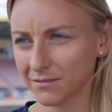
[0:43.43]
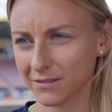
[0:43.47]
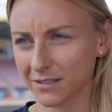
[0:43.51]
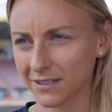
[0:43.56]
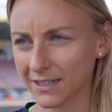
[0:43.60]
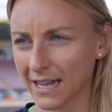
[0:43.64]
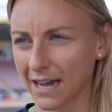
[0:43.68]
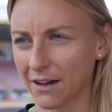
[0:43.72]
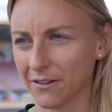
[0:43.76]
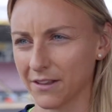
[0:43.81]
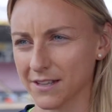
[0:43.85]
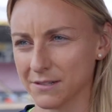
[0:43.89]

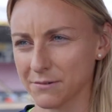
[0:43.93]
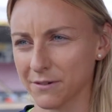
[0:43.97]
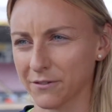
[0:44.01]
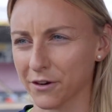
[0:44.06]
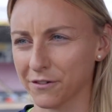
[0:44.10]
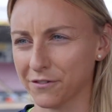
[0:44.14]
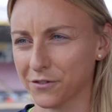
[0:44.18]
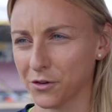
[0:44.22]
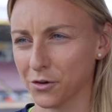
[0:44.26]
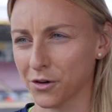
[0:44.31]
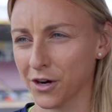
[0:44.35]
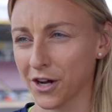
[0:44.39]
now that we've
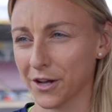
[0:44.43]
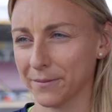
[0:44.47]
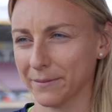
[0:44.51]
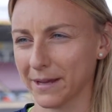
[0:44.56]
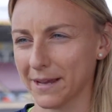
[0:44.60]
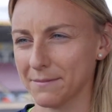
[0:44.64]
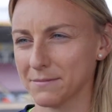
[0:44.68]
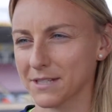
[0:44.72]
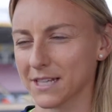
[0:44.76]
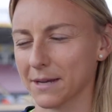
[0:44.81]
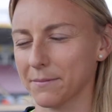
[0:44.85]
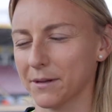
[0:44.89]
got four home
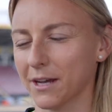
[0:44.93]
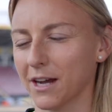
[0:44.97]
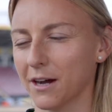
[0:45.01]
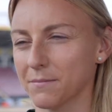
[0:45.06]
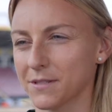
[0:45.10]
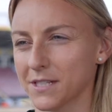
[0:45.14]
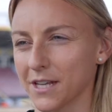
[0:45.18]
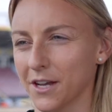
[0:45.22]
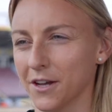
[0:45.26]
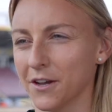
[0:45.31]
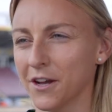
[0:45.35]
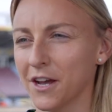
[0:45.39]
games coming up,
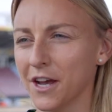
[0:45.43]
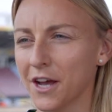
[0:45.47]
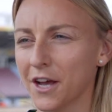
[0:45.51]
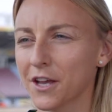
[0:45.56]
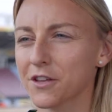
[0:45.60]
so